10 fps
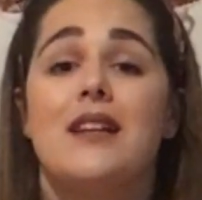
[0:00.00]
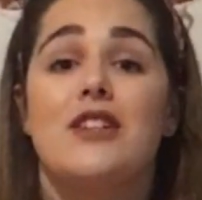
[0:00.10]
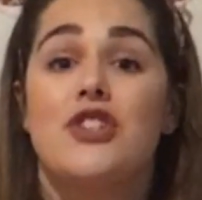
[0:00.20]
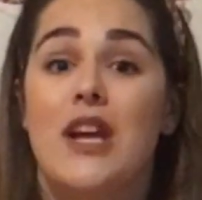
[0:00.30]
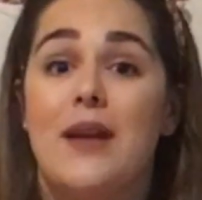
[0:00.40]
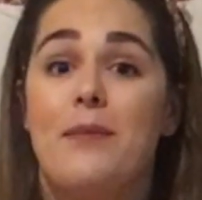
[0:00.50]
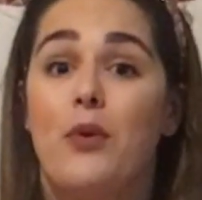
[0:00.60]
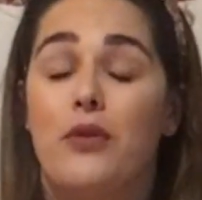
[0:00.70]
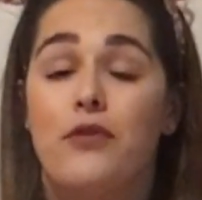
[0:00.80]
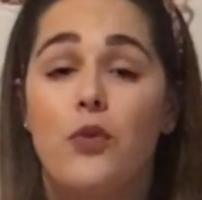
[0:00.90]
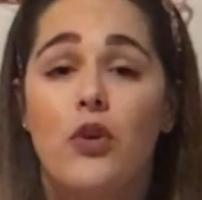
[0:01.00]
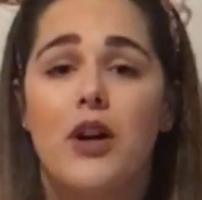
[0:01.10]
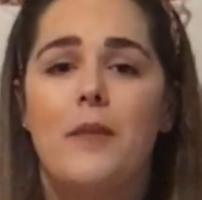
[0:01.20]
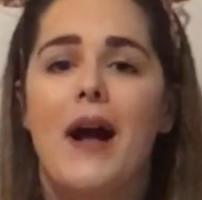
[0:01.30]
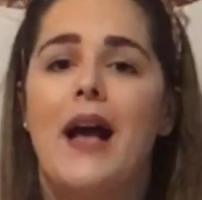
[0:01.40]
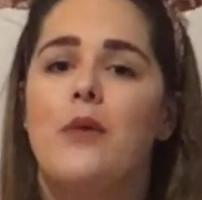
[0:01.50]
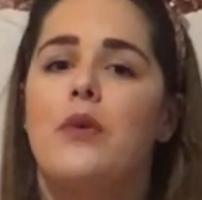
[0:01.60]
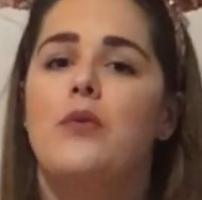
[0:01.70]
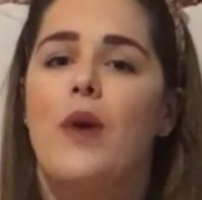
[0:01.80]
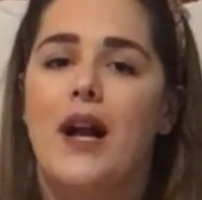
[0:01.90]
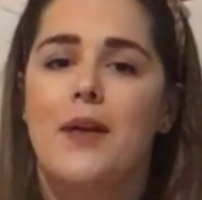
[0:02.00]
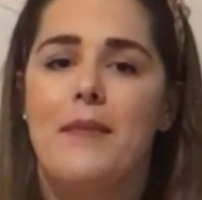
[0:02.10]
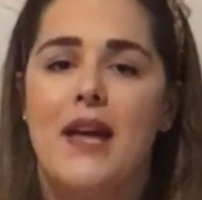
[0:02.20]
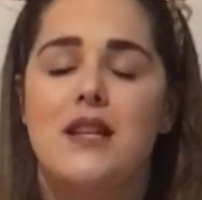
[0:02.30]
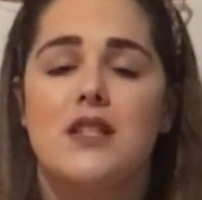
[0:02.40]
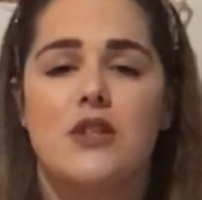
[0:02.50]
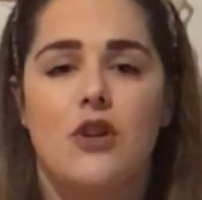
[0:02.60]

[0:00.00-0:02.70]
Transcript: shape or form, I would recommend